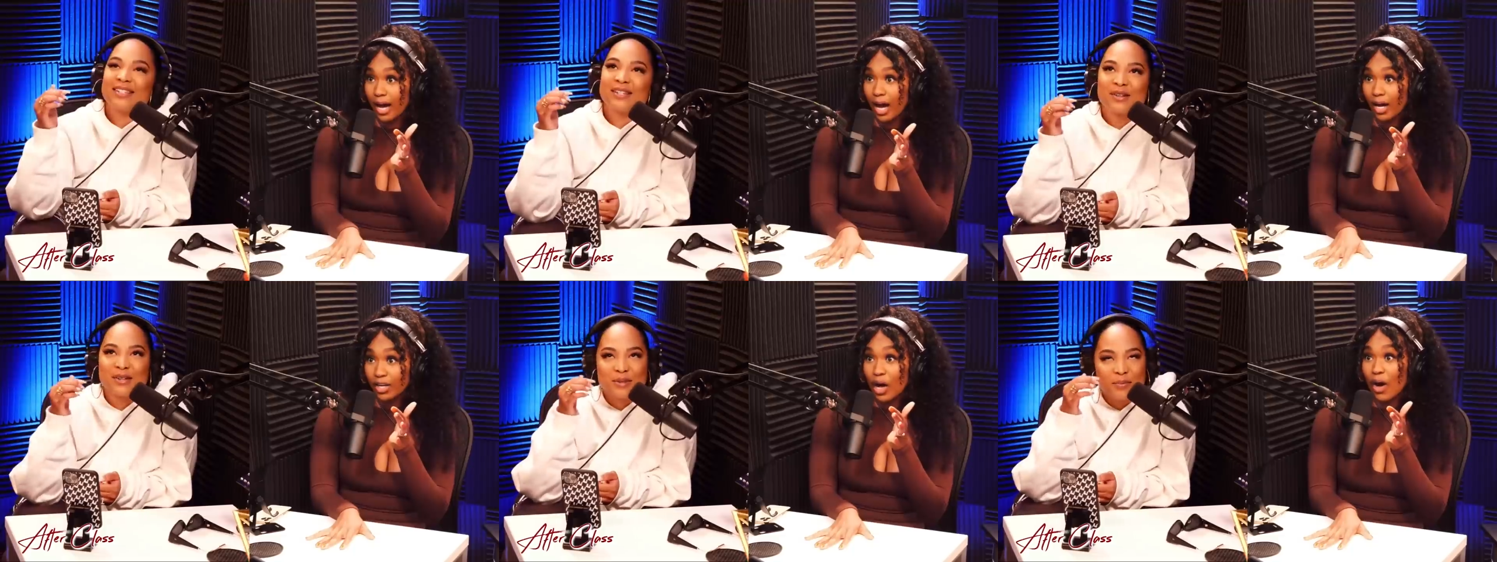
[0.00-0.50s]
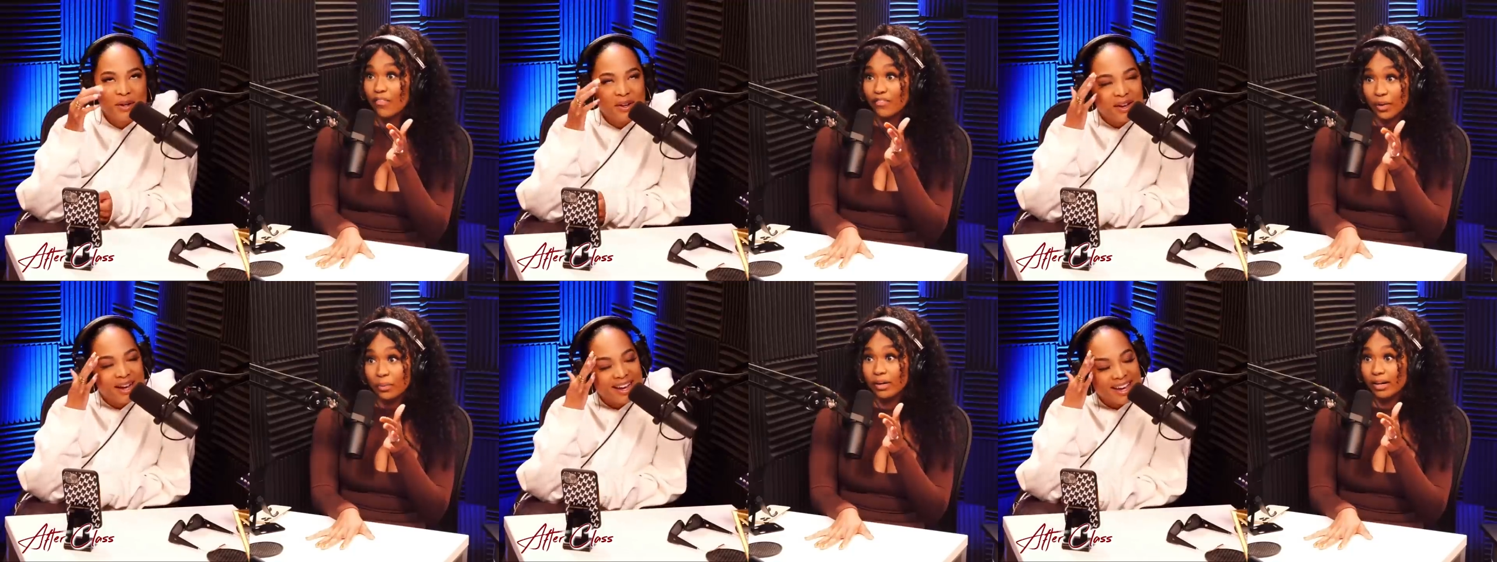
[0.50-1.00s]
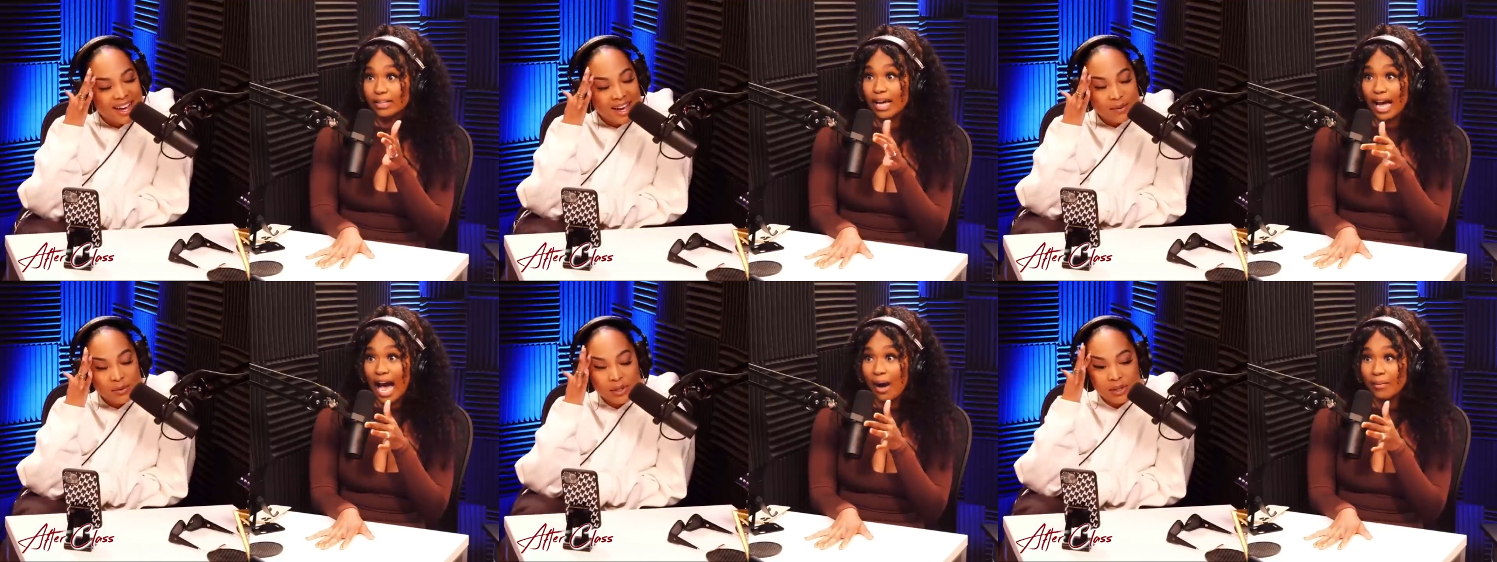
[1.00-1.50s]
Speaker 1: Single, no, for real. I
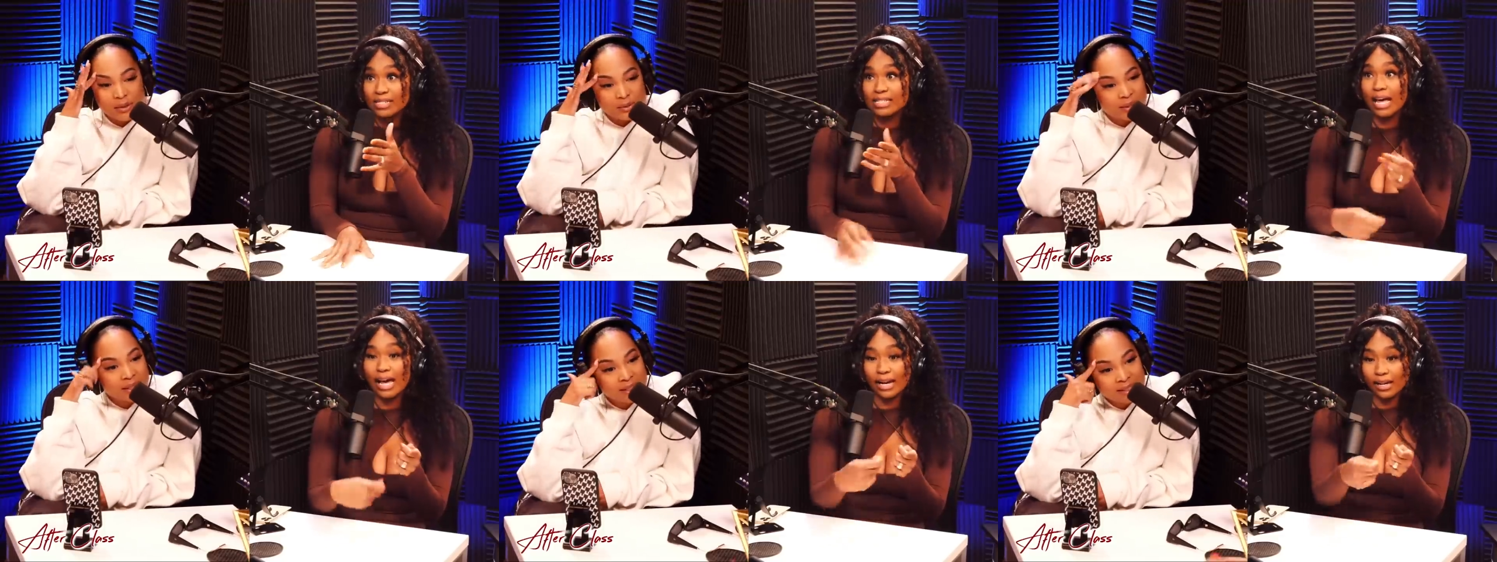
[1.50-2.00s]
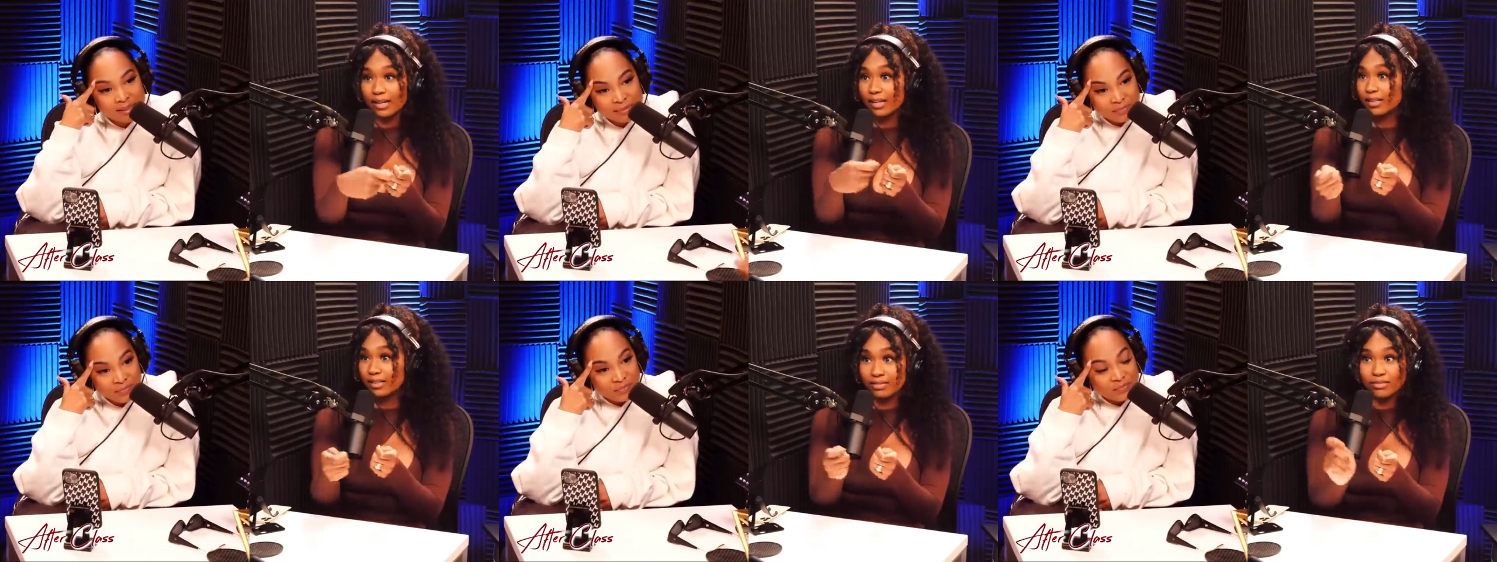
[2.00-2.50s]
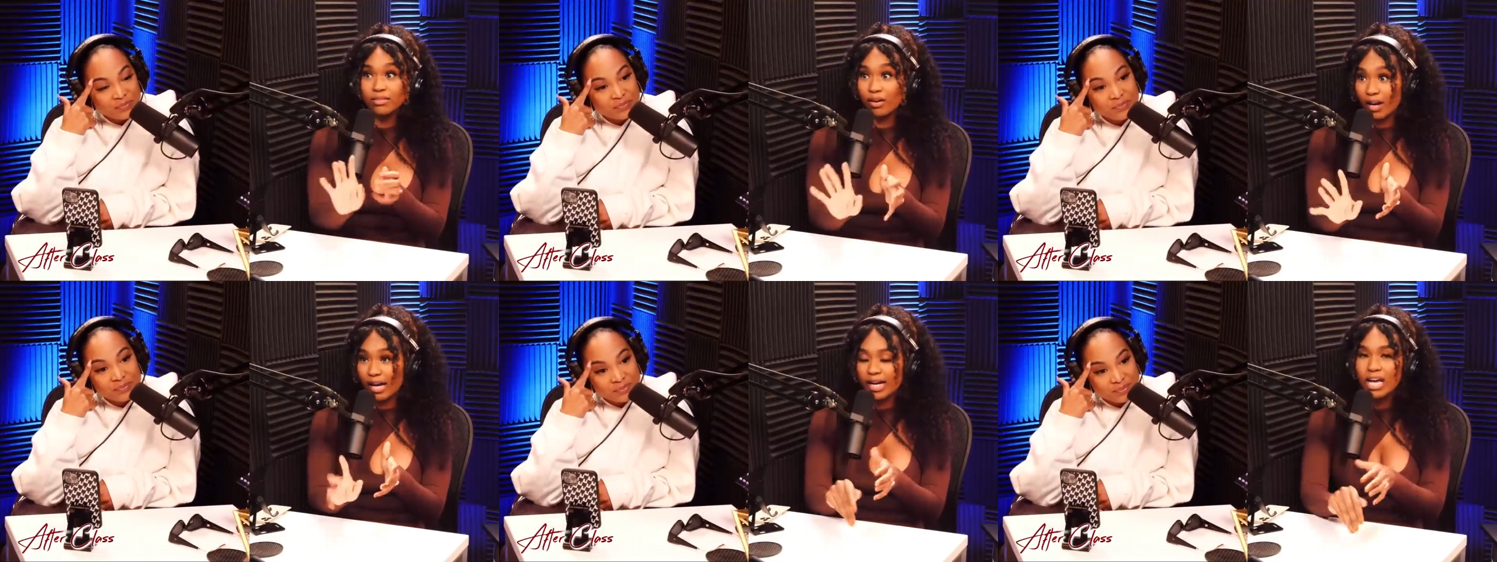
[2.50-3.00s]
like, I was like,
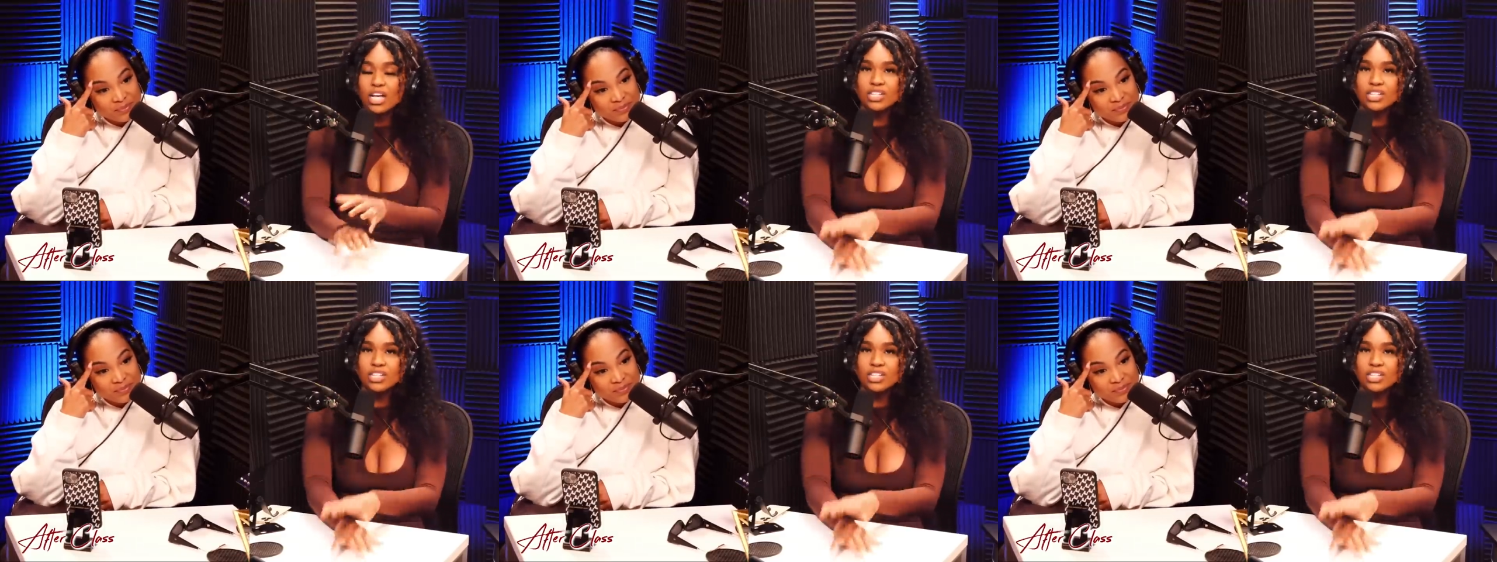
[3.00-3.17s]
okay.